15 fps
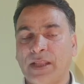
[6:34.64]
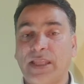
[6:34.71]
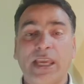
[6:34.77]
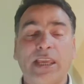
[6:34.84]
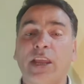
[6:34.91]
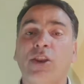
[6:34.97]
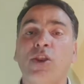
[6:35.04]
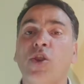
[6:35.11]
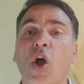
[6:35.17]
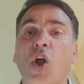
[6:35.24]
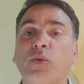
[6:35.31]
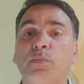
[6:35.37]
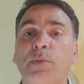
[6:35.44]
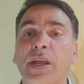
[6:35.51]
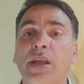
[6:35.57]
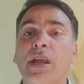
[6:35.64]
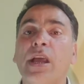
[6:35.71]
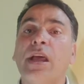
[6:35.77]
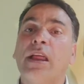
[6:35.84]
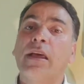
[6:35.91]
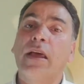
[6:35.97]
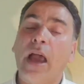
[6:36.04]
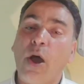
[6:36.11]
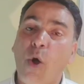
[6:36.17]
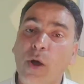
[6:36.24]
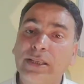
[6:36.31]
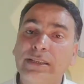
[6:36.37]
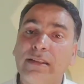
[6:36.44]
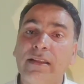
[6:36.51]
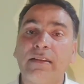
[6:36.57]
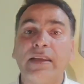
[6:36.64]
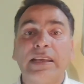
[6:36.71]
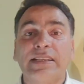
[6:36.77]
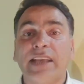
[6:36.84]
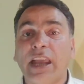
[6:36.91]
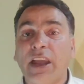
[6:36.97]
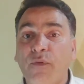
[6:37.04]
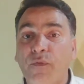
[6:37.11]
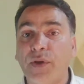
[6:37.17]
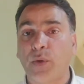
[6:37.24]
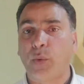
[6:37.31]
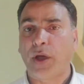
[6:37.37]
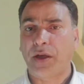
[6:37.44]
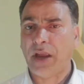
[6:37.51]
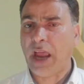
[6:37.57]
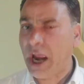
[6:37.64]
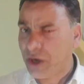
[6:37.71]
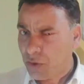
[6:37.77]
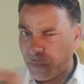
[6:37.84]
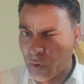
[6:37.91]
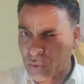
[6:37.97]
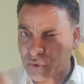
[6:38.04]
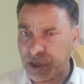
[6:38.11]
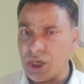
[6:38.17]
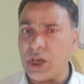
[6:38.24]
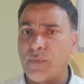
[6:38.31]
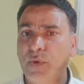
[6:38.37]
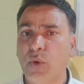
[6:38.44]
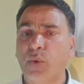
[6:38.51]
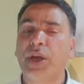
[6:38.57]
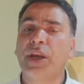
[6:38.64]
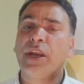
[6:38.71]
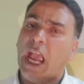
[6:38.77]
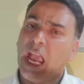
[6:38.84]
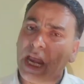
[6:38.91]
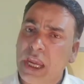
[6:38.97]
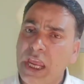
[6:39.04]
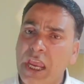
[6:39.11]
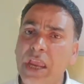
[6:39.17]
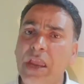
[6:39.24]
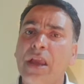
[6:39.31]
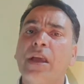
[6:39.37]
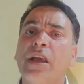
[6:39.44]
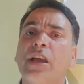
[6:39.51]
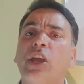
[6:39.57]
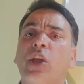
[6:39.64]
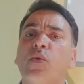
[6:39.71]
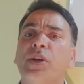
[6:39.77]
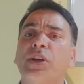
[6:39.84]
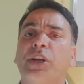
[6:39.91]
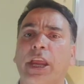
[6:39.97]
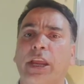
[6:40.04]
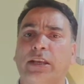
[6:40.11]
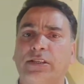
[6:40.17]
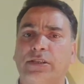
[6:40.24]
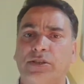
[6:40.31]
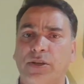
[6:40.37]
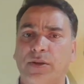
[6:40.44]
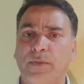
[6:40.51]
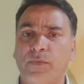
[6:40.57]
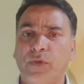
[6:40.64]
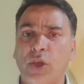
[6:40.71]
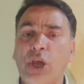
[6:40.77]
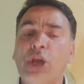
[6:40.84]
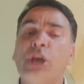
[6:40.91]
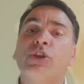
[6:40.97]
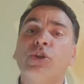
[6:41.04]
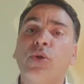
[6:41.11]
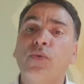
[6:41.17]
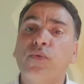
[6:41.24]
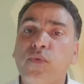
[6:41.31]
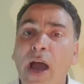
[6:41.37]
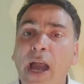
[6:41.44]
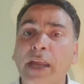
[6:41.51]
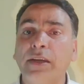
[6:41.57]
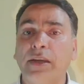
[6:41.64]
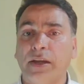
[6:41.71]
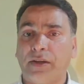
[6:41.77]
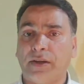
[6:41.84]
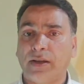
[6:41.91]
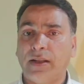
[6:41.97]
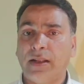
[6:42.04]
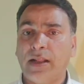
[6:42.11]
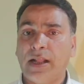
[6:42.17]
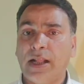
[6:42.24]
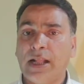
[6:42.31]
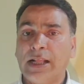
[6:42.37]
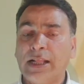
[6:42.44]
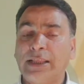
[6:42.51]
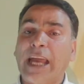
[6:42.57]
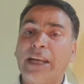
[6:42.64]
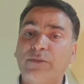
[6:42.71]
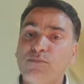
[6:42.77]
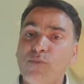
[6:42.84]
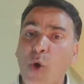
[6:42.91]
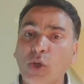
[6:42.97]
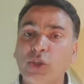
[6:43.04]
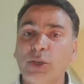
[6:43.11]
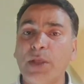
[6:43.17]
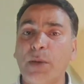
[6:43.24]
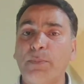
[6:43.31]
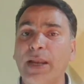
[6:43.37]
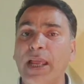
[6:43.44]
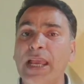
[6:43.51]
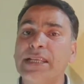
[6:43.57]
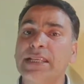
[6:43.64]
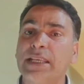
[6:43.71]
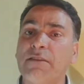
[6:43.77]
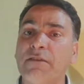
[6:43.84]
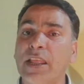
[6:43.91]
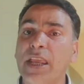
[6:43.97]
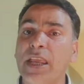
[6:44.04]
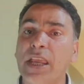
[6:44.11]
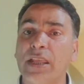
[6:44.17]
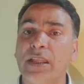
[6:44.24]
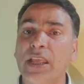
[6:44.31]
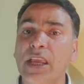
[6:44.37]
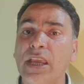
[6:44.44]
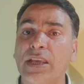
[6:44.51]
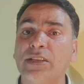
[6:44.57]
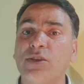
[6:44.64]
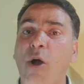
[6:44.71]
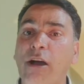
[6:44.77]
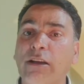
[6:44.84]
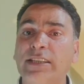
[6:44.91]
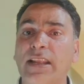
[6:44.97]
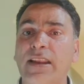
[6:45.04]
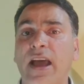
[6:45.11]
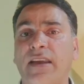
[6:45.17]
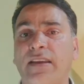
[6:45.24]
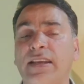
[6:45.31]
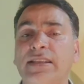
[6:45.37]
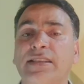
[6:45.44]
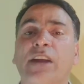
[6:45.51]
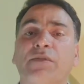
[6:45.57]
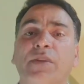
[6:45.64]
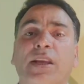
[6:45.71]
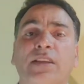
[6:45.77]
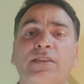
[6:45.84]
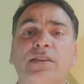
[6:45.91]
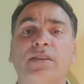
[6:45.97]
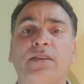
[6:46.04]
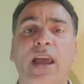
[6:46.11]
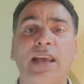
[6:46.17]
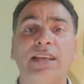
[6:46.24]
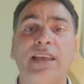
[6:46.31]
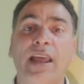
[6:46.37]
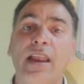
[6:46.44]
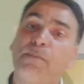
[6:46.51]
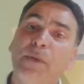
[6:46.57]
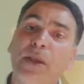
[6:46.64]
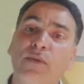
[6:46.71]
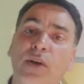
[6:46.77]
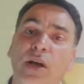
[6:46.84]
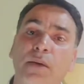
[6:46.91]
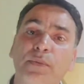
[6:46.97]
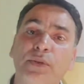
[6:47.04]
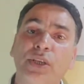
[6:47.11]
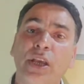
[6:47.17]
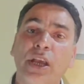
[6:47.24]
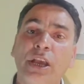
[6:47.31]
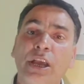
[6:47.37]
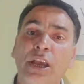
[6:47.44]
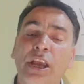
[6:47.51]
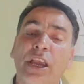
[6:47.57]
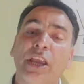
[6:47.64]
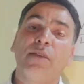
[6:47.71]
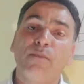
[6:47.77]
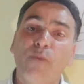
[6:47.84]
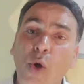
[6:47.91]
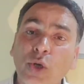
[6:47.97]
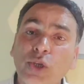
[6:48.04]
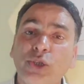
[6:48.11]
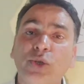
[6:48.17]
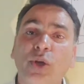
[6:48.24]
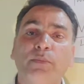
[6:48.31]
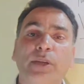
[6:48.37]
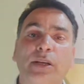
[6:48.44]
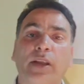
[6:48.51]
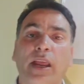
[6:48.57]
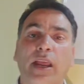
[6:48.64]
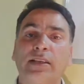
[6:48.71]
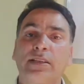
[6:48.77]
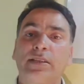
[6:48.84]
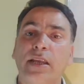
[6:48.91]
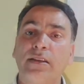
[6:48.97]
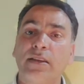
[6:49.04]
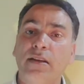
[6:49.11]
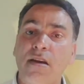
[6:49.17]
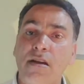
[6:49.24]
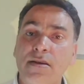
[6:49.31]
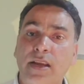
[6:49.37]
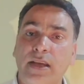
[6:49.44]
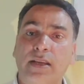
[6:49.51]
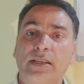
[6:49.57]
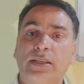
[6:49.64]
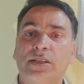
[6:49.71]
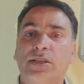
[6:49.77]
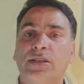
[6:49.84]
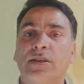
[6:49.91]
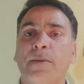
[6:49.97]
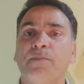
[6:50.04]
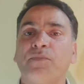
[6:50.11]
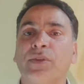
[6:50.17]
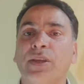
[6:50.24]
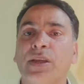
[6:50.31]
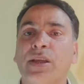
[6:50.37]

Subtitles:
They cannot be auxiliaries everywhere. And if you read any given text, you'll find it that most of the places, even these auxiliaries that we consider as helping verbs, in most of the texts and the contexts,